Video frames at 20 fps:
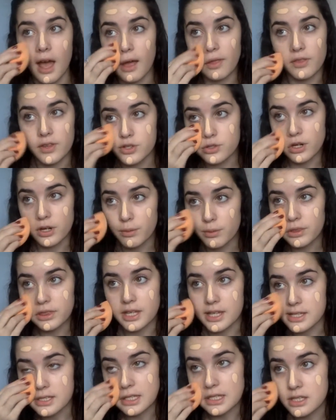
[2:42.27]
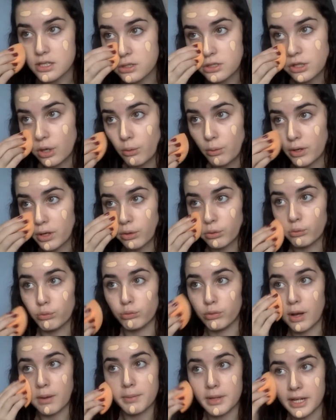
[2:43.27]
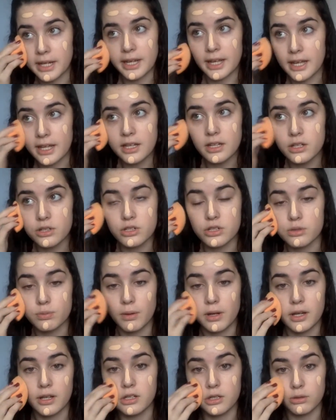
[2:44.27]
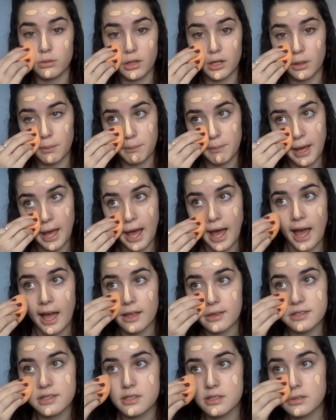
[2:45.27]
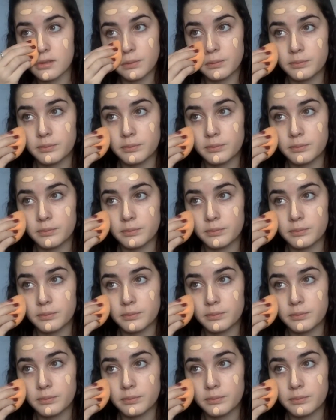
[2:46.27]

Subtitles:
And the trick with this is you don't want to rub it in, you just want to do little pats.